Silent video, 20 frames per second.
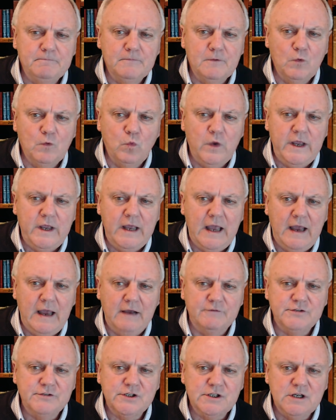We
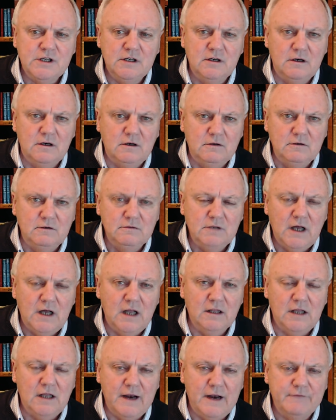have still a
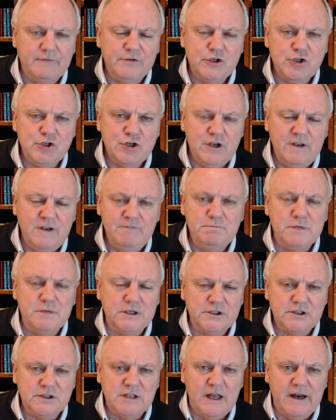lot of
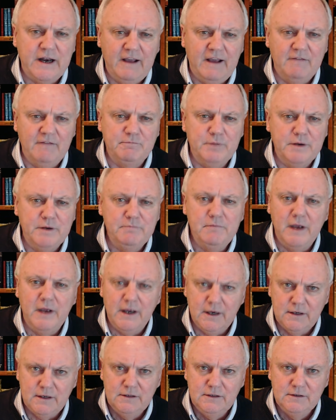achievements that have been
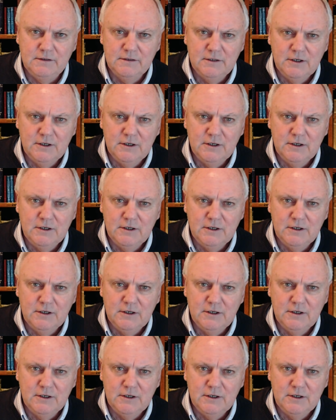made.